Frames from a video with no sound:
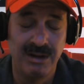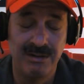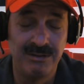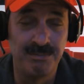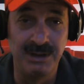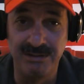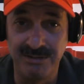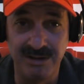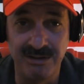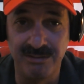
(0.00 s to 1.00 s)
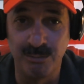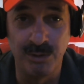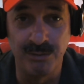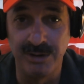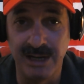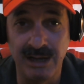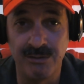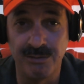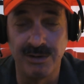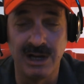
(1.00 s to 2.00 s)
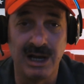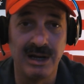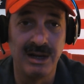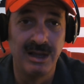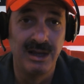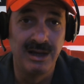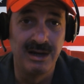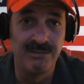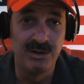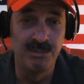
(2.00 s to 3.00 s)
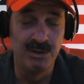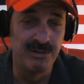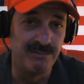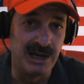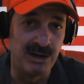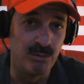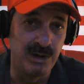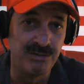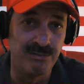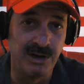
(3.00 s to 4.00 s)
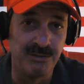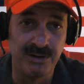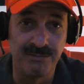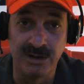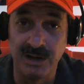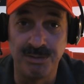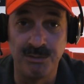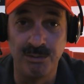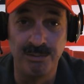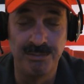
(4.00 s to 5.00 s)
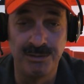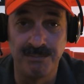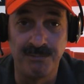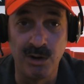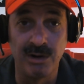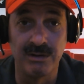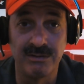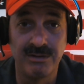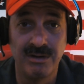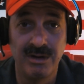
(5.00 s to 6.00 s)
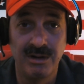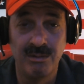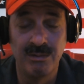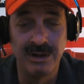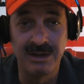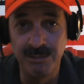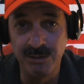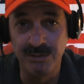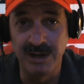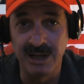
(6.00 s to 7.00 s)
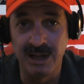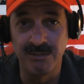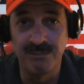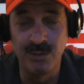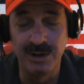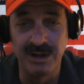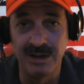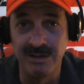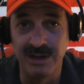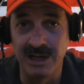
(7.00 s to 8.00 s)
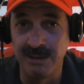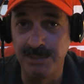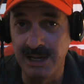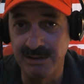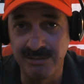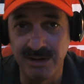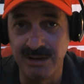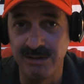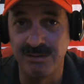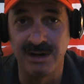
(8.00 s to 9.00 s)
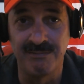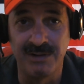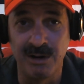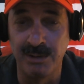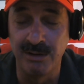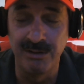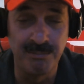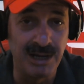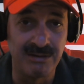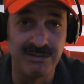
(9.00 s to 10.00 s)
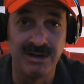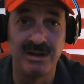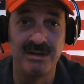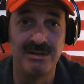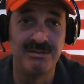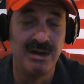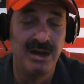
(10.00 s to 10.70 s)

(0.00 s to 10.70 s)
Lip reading: species, whether in danger or not. And if you're going to build evacuation routes, you're going to have to cut through some forest. Well, anytime you do that in California, you got impact studies, you got environmental impact studies,